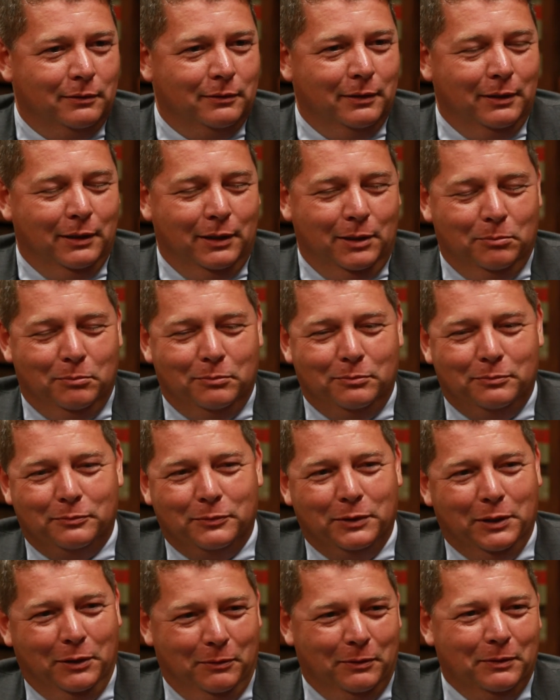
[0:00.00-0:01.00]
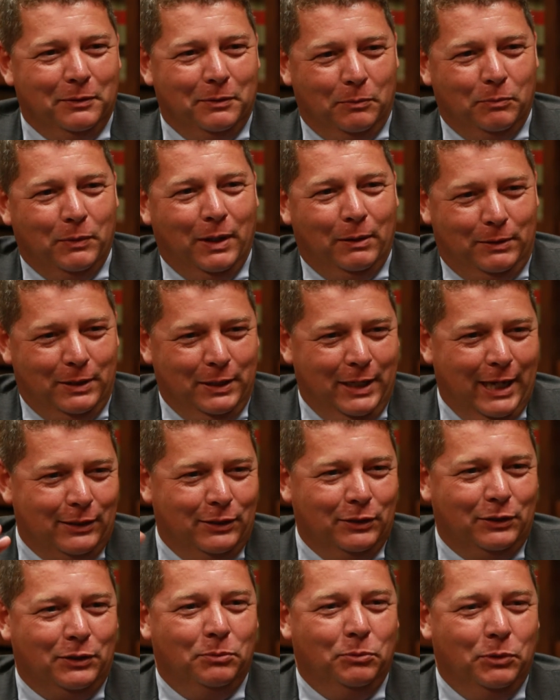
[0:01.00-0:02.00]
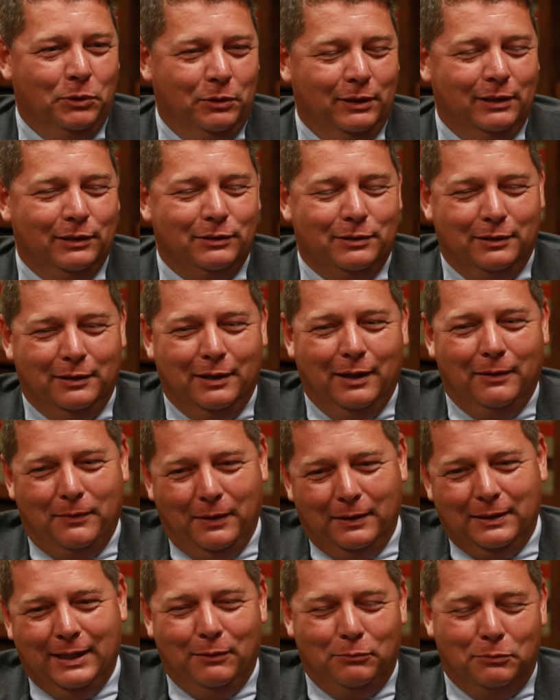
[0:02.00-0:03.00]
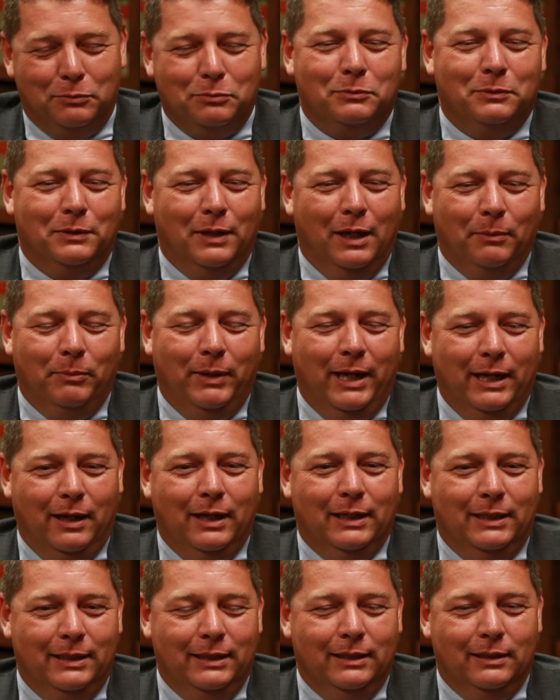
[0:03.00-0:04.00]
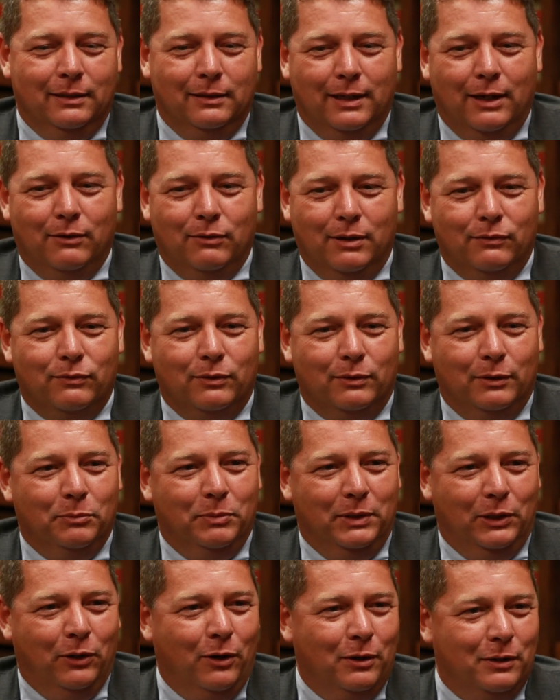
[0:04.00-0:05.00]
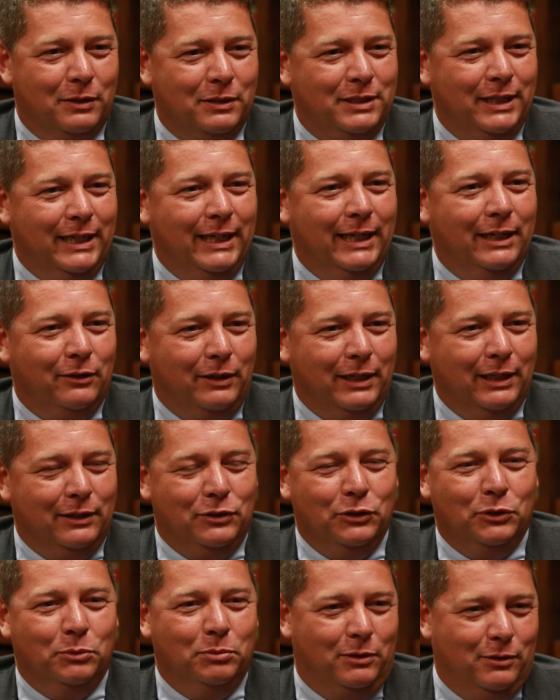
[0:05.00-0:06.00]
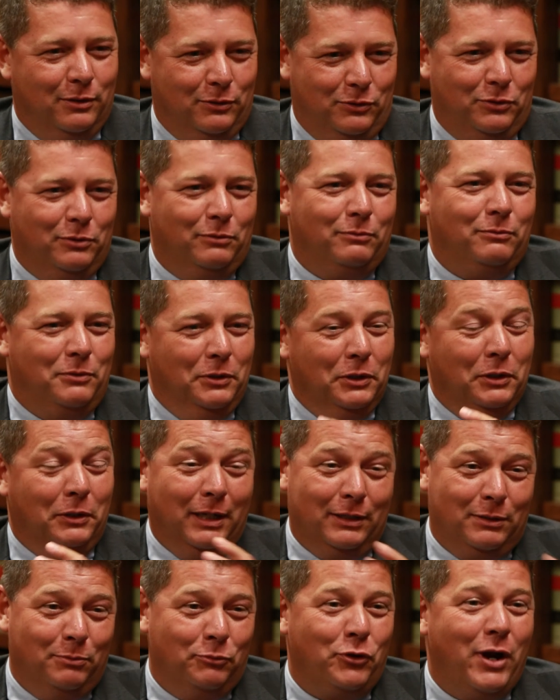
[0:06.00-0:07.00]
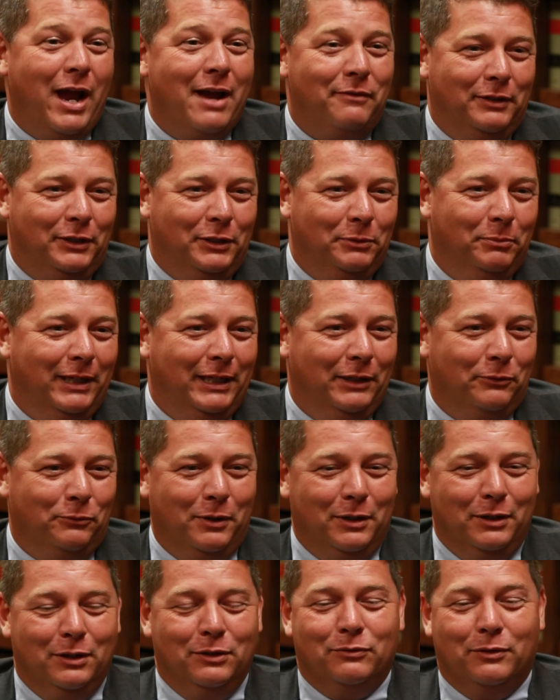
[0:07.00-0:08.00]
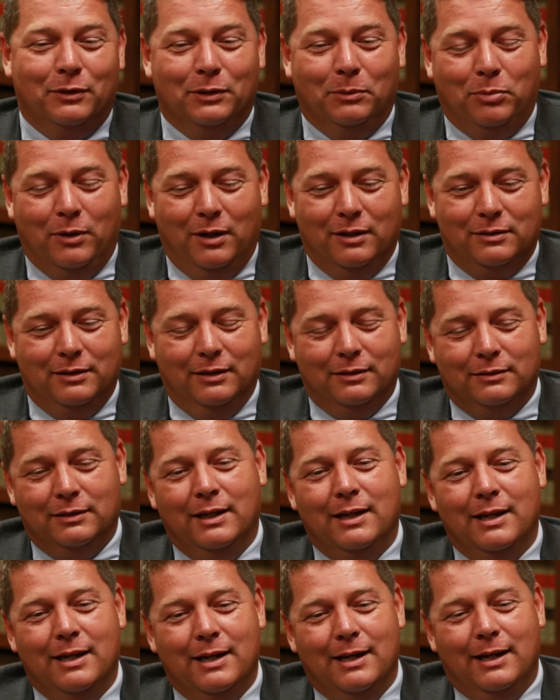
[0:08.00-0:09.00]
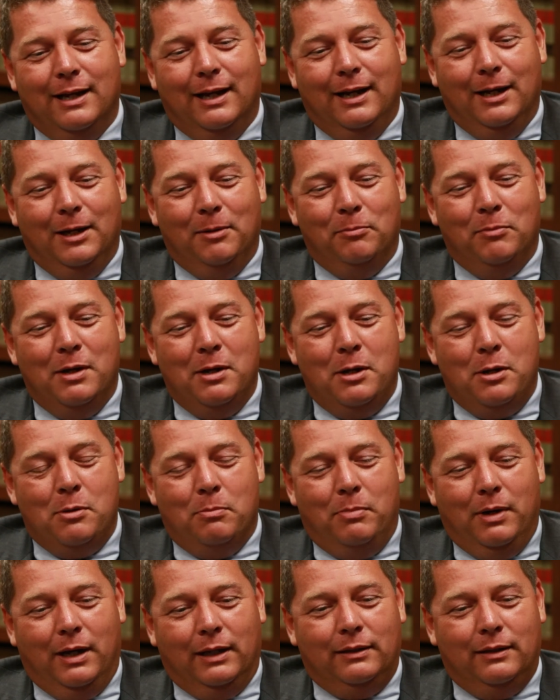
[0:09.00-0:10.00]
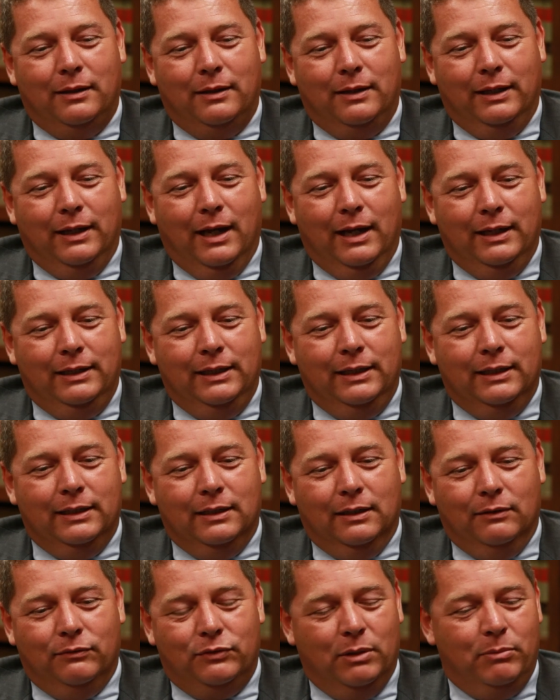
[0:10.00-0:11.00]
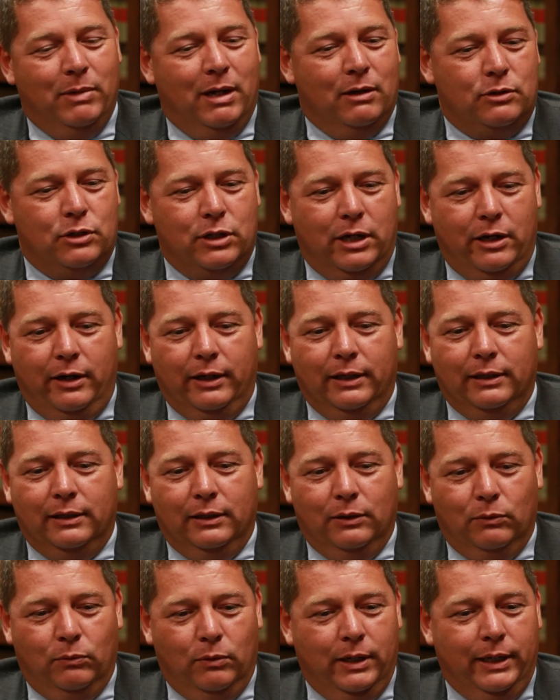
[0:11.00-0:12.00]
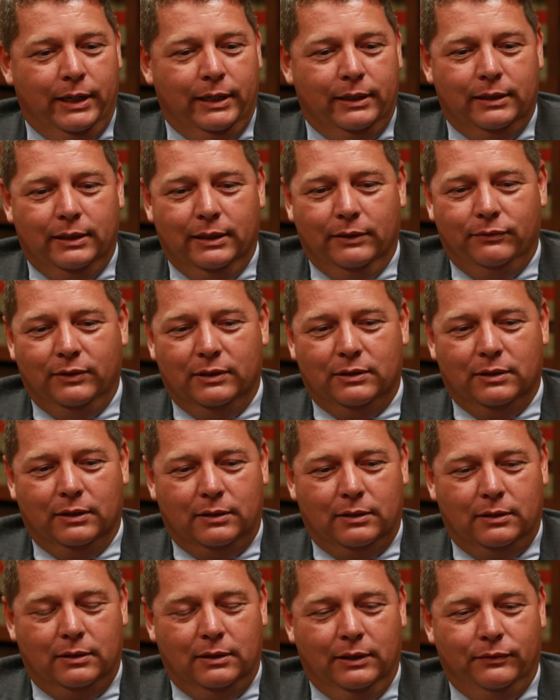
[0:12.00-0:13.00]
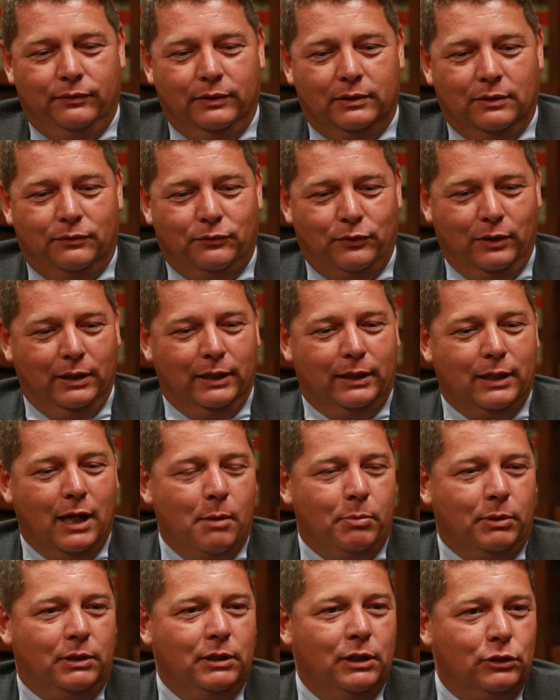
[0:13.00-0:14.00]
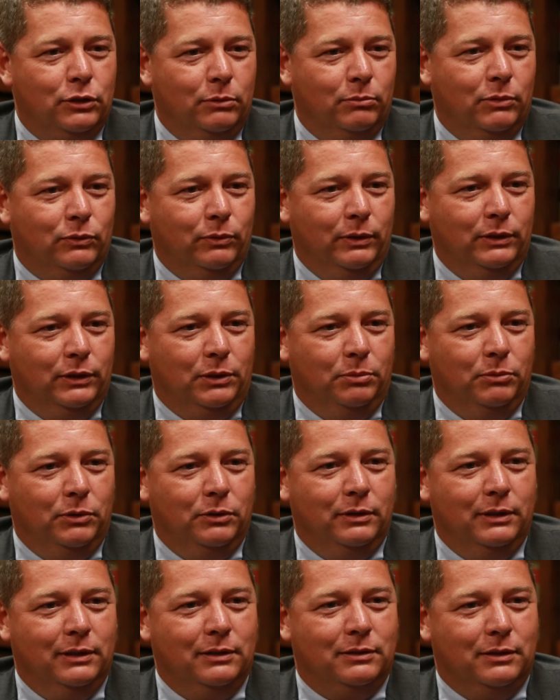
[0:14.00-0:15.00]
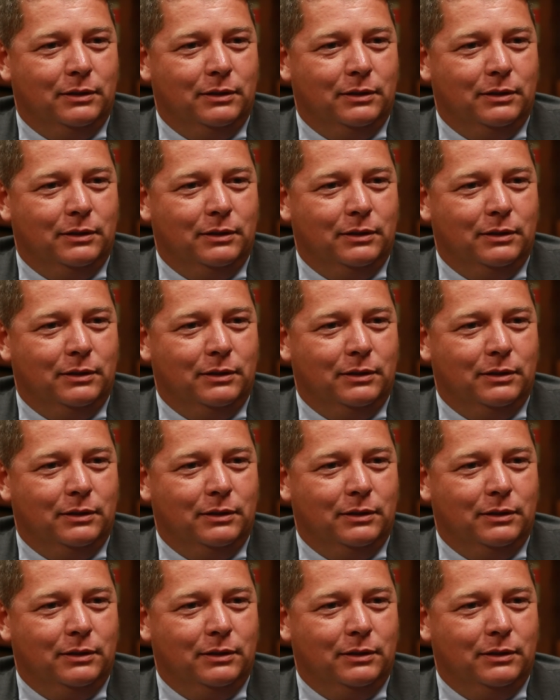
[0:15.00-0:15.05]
Um, you know, the, that connect the communities. And I thought that was not a bad idea. However, it'd be hard to see or get to because you're, you know, got some traffic. You may get run over in the process. Um, but the idea of somehow sharing it in a way, if it's a if it's a friendly competition between the communities